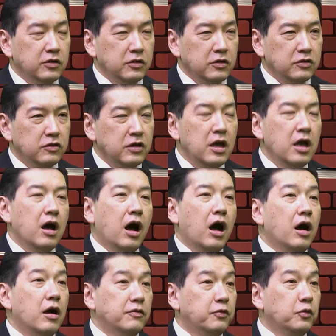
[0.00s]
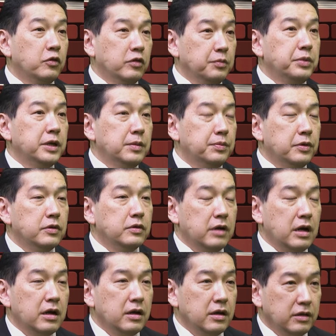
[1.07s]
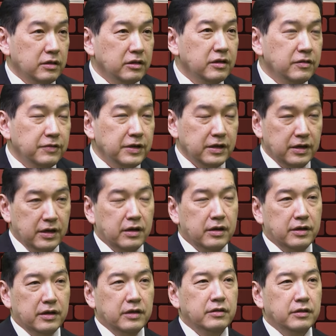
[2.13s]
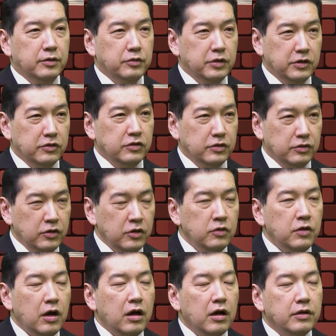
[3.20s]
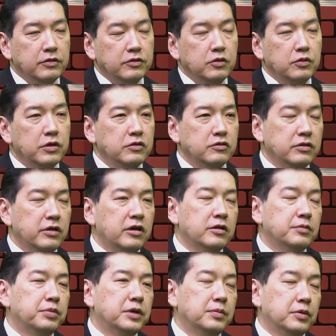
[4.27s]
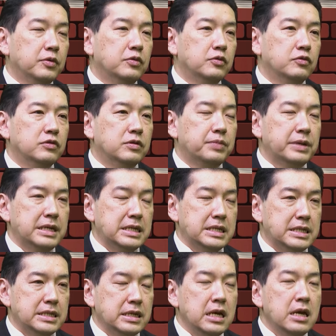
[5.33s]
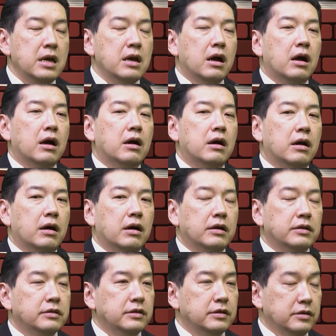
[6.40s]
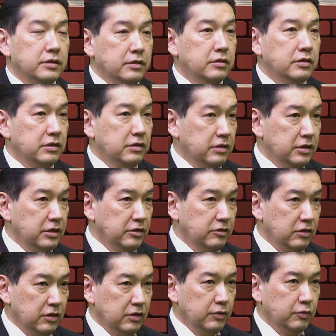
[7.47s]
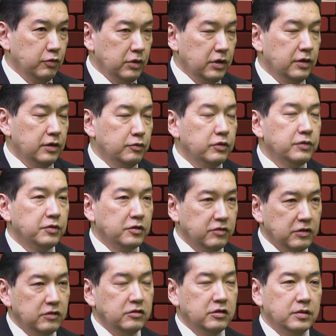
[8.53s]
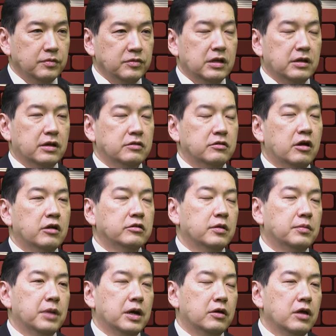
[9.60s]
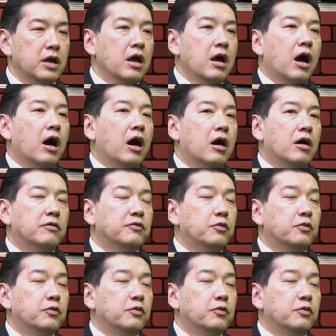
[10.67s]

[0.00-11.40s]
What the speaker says: goods for the people living in the region, you know. Mm-hmm. So there's a lot of people who depend mm-hmm. On these river systems that I talked about mm-hmm.